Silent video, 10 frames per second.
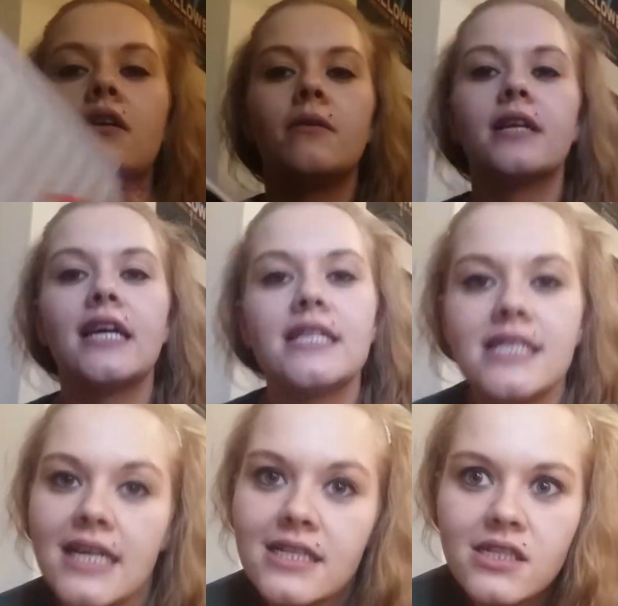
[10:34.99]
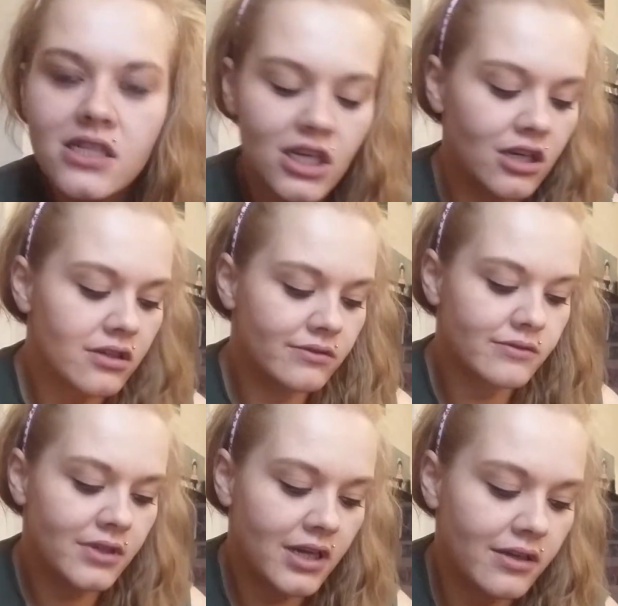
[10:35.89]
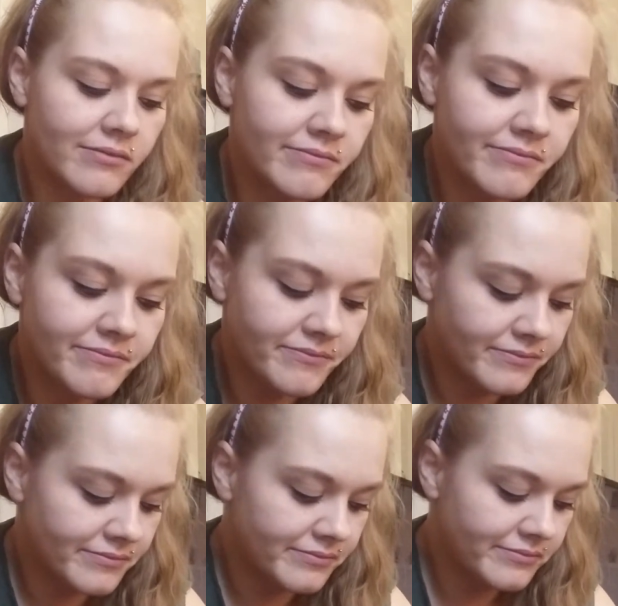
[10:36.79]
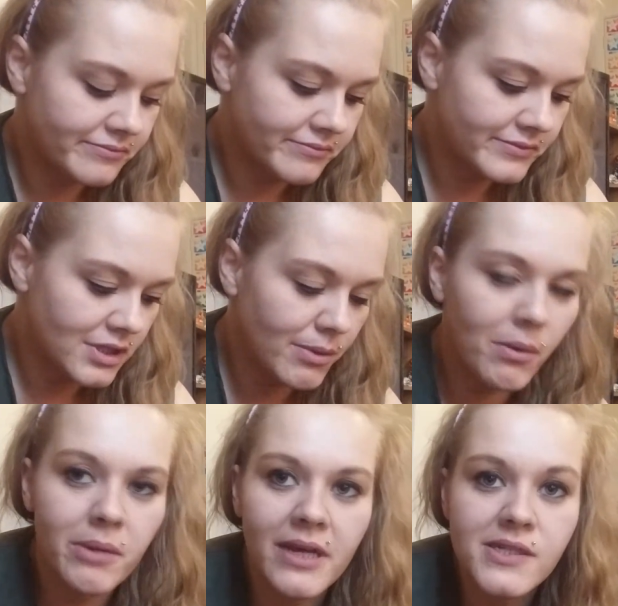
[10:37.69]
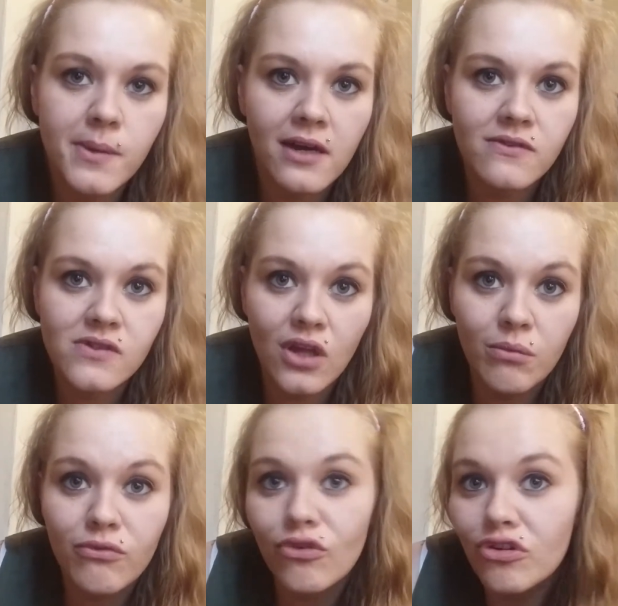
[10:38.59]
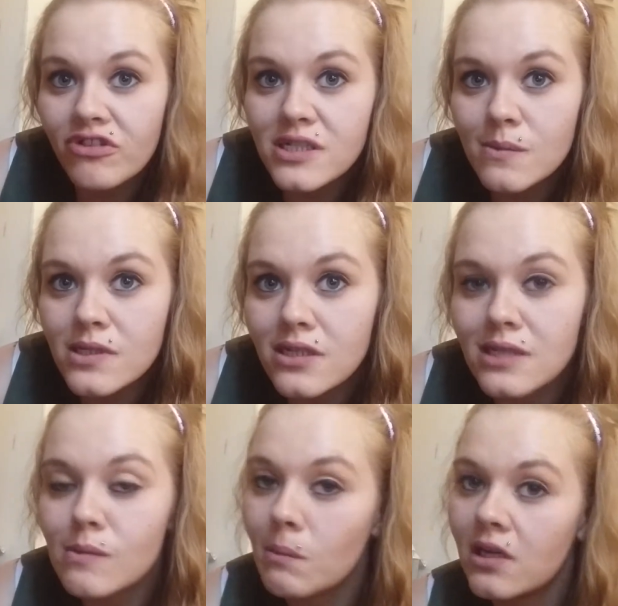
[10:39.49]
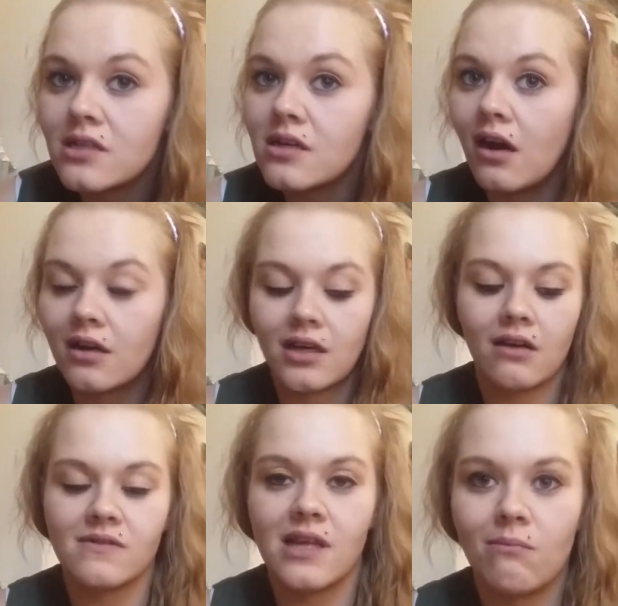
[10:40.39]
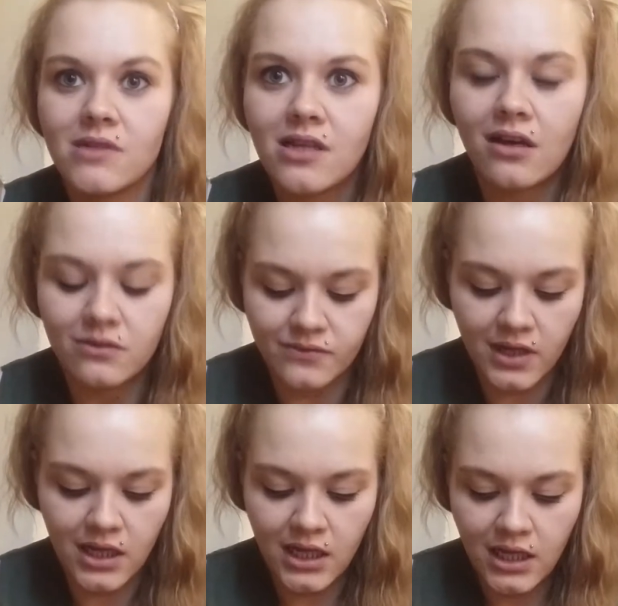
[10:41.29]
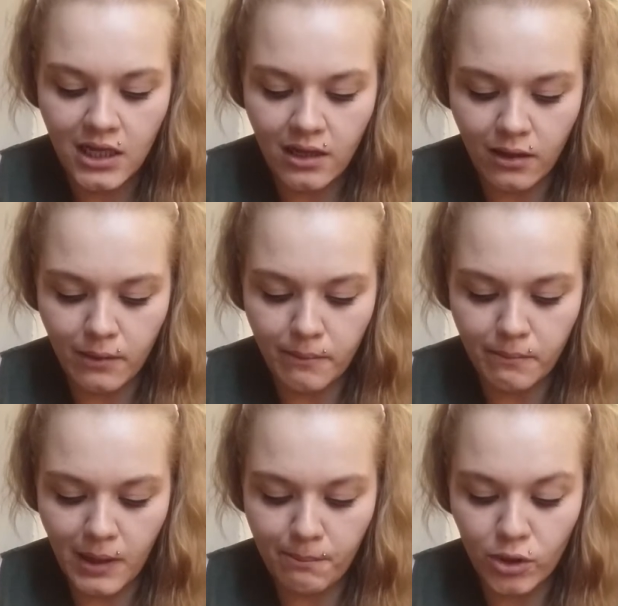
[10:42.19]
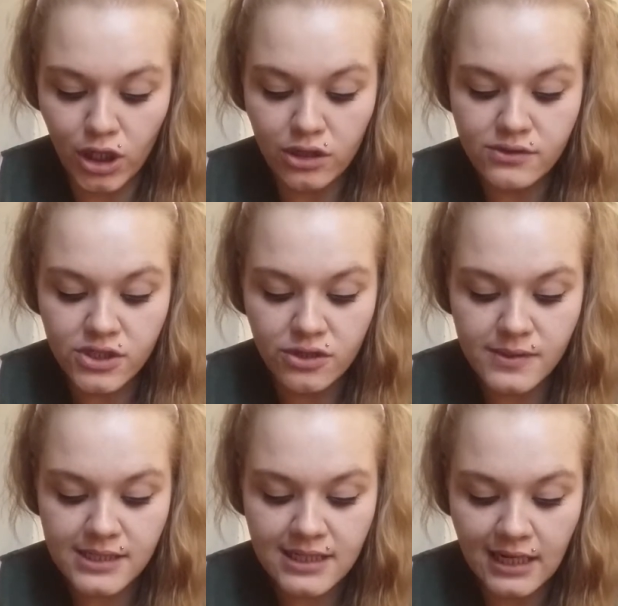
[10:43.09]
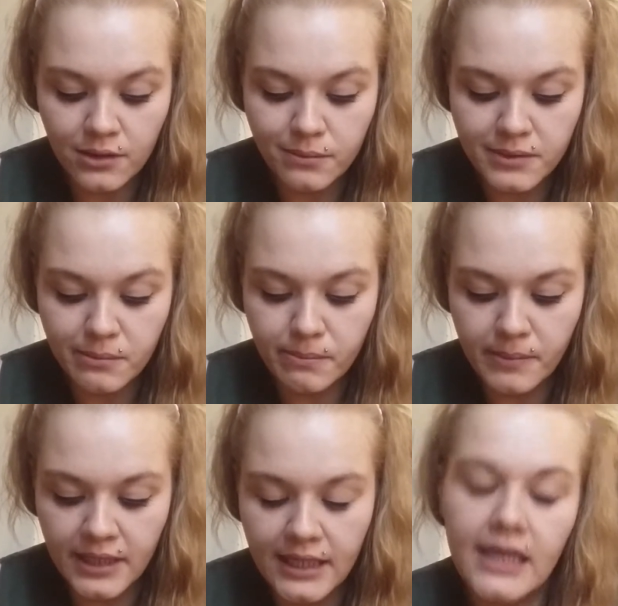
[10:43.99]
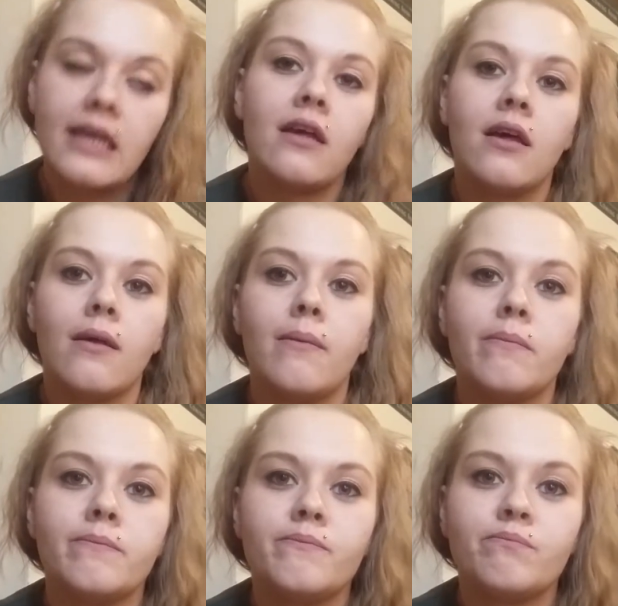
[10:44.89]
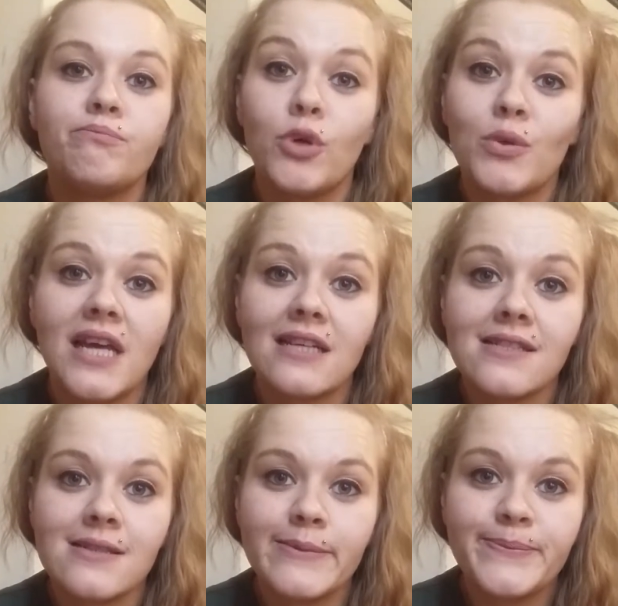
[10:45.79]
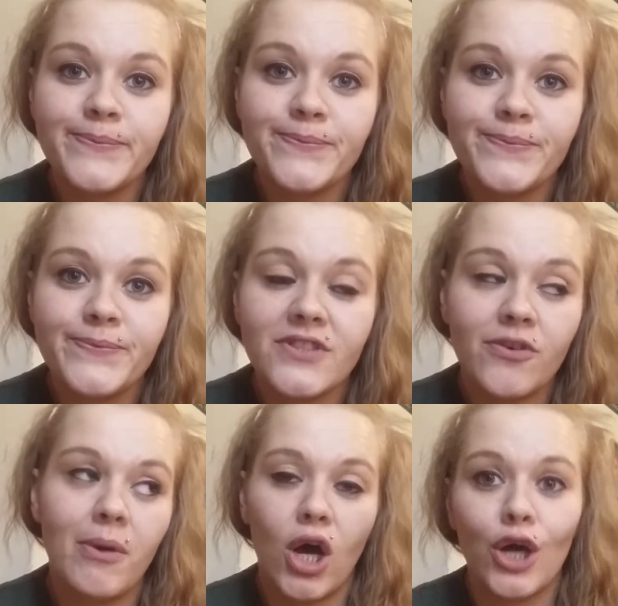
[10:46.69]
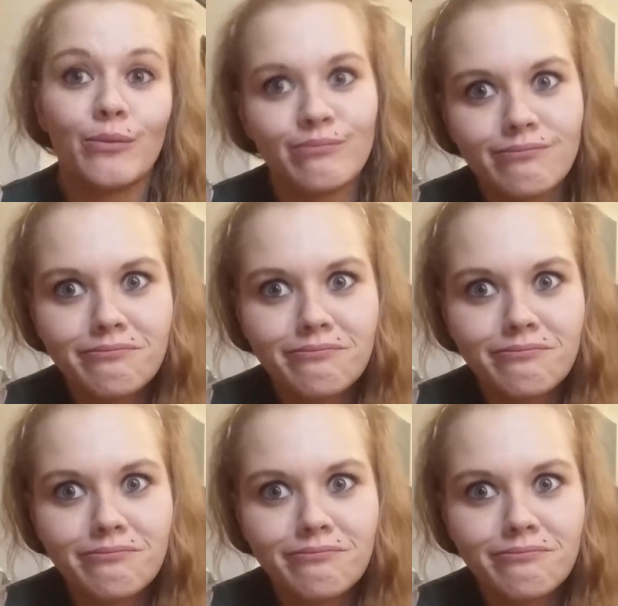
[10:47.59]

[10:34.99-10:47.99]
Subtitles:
I want to get to 10 stone. But I want to be at 12 stone before Christmas, so that's my mini target I've set myself. And my go-to snack would be boiled eggs, if I'm at home.